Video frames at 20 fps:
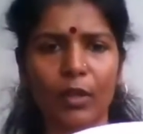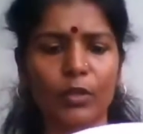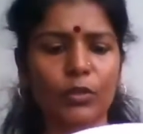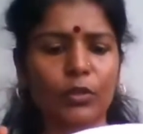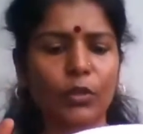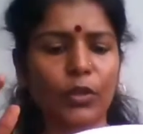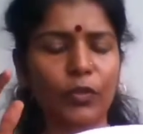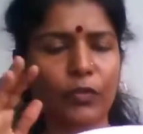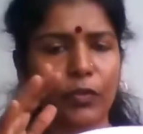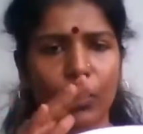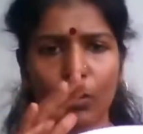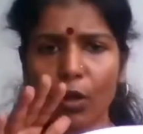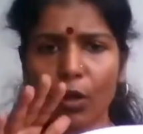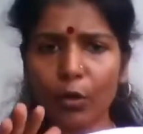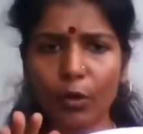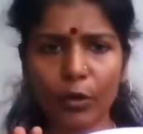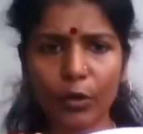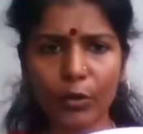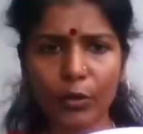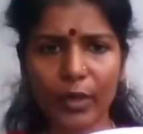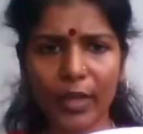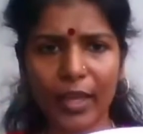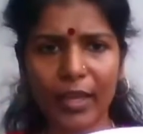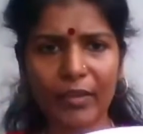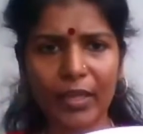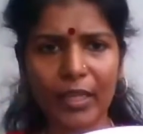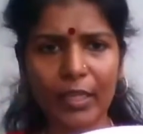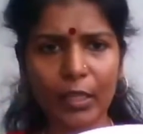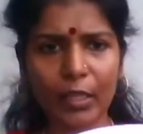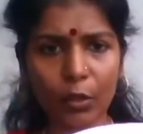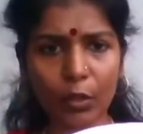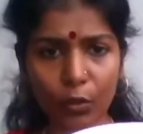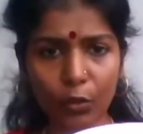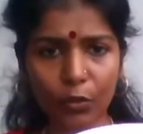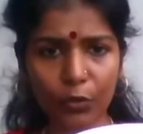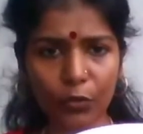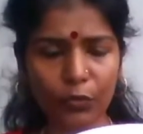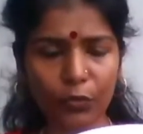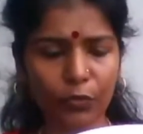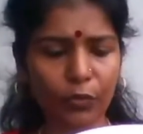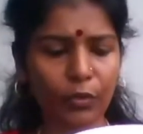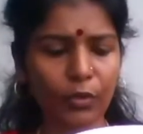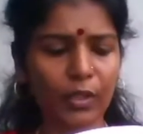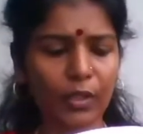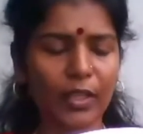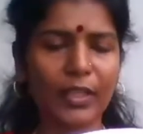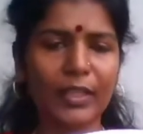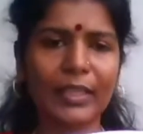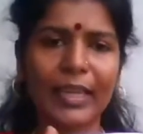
So if you're not going to have any cooked food,